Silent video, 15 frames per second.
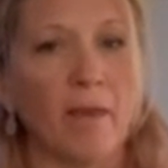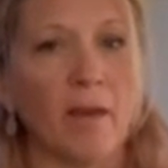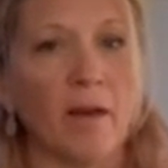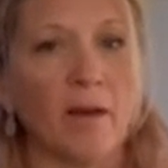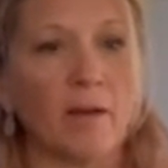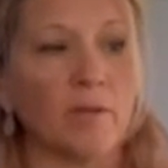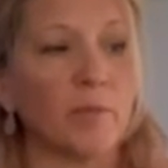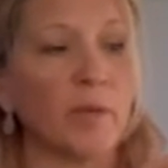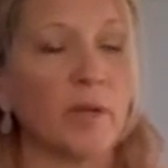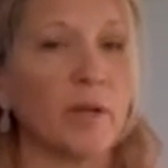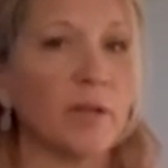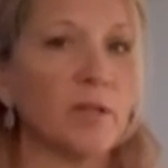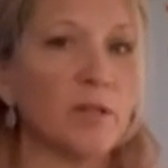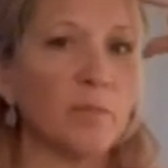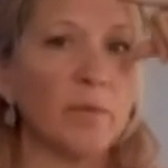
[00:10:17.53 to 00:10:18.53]
And we're
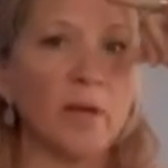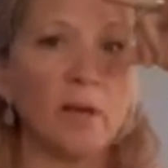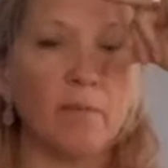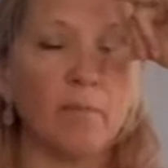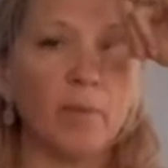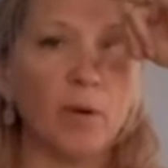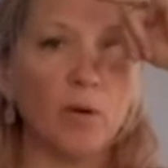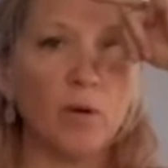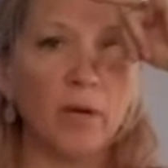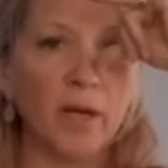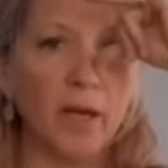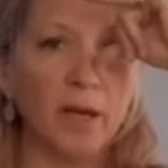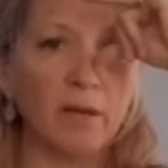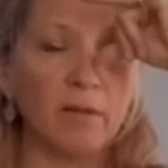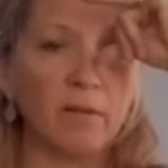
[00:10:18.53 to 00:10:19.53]
going to be
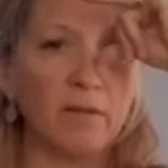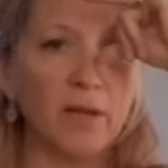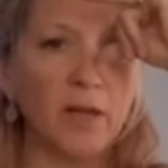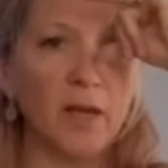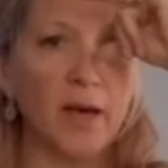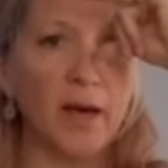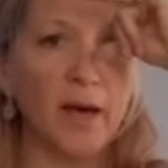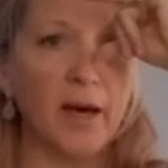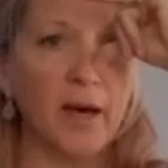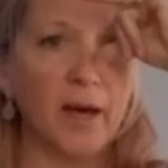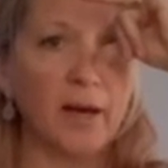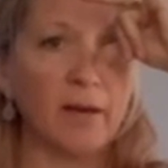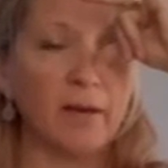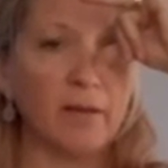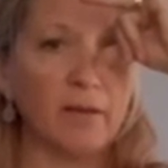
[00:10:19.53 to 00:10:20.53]
blocking the
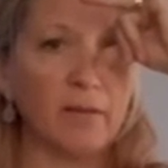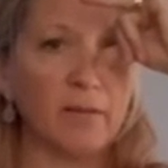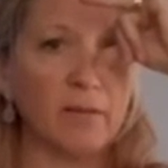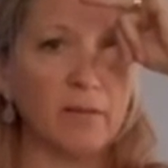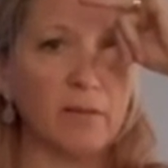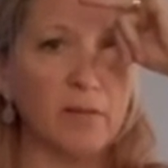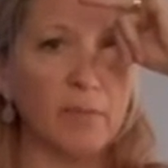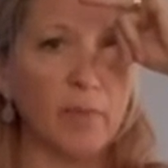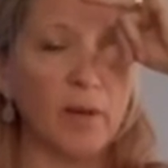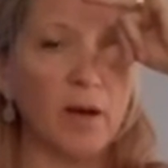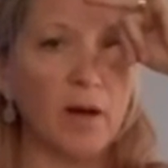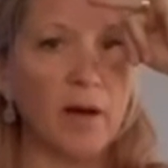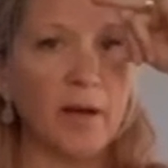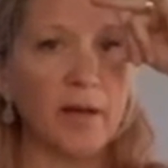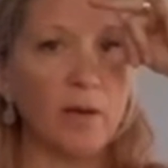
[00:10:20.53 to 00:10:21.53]
air
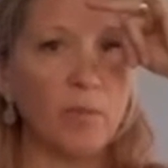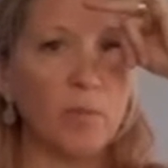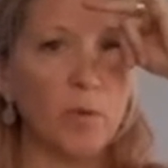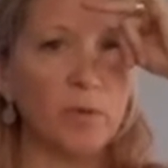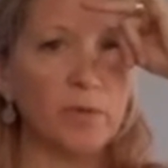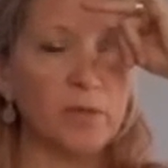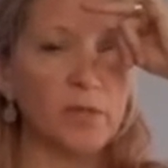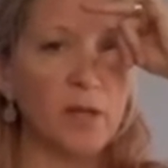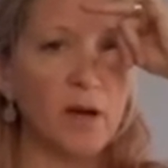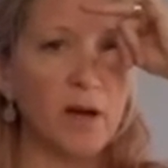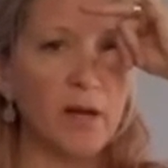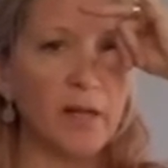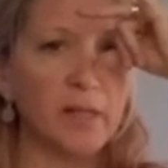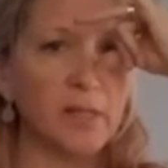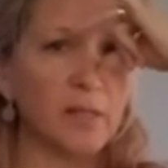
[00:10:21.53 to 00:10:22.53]
supply on one
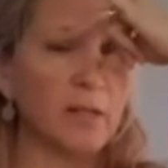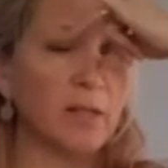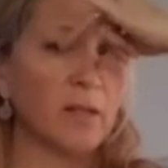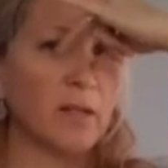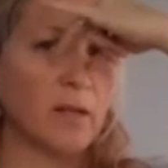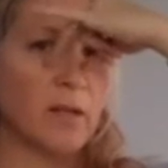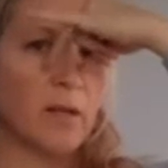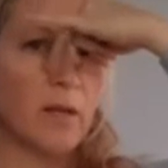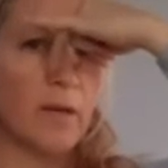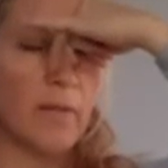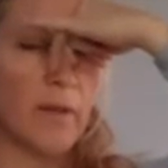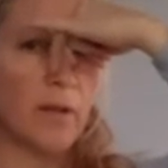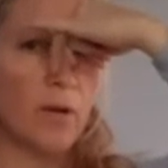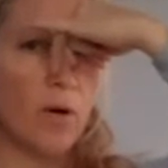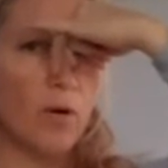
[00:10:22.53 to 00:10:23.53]
side and
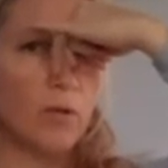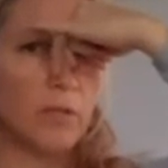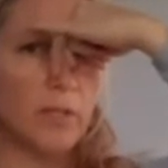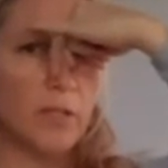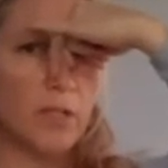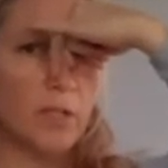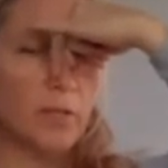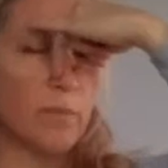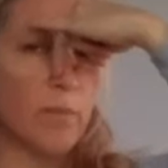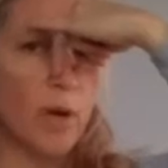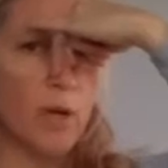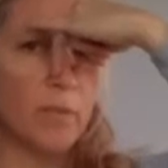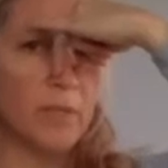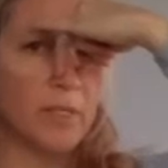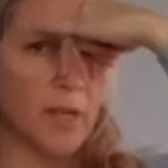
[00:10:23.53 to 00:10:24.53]
then holding just
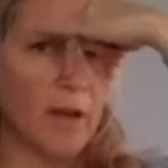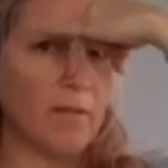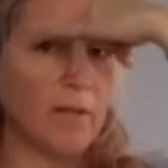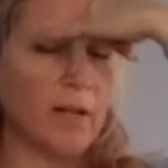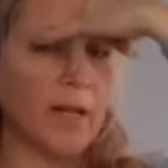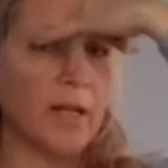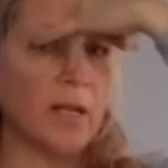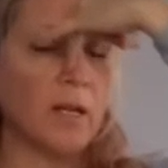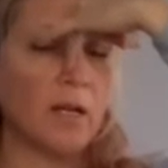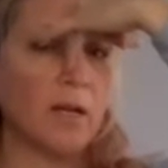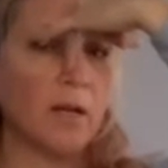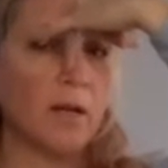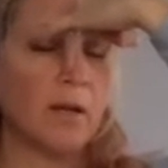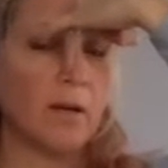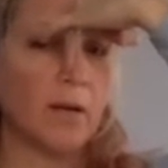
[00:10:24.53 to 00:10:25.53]
momentarily
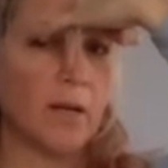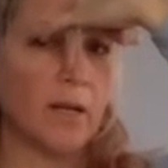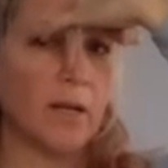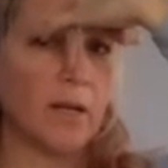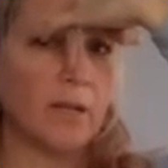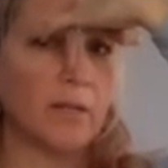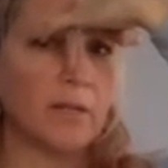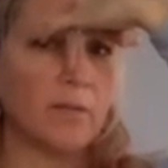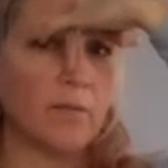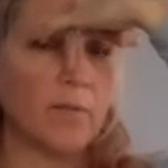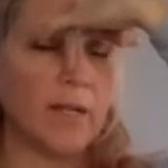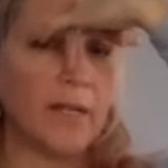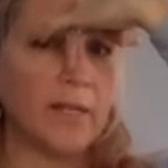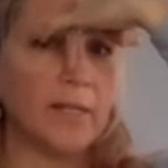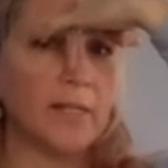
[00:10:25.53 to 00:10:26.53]
and
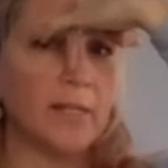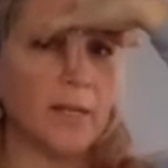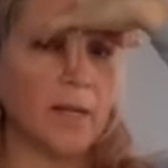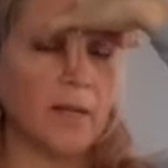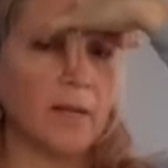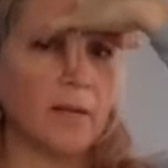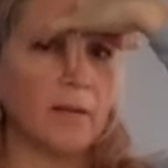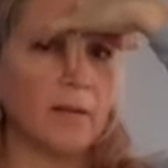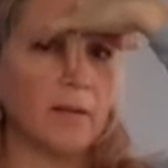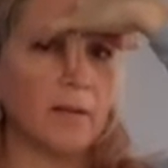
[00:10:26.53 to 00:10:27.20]
releasing,